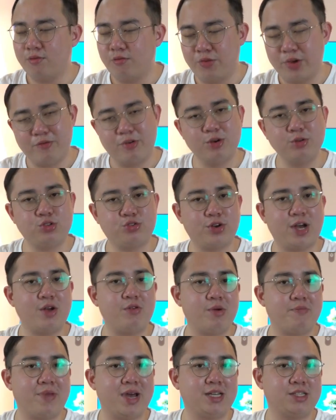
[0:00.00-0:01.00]
we will try
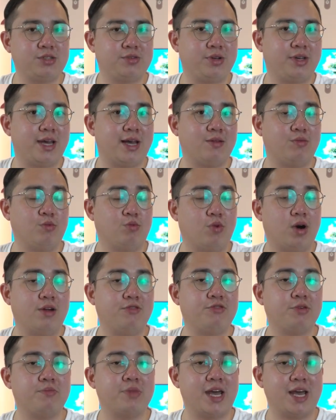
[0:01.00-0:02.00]
our best to get
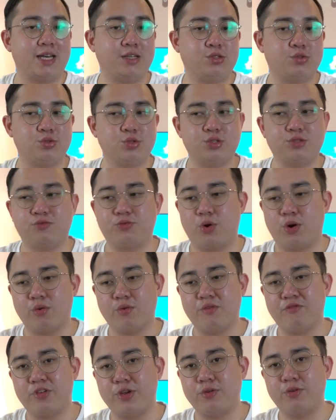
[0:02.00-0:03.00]
one from ASUS for
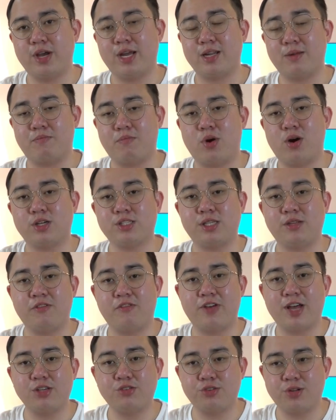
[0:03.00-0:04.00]
review and unboxing
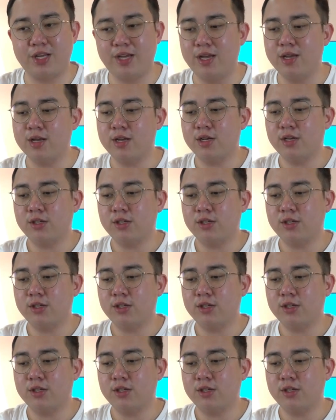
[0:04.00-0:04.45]
eventually.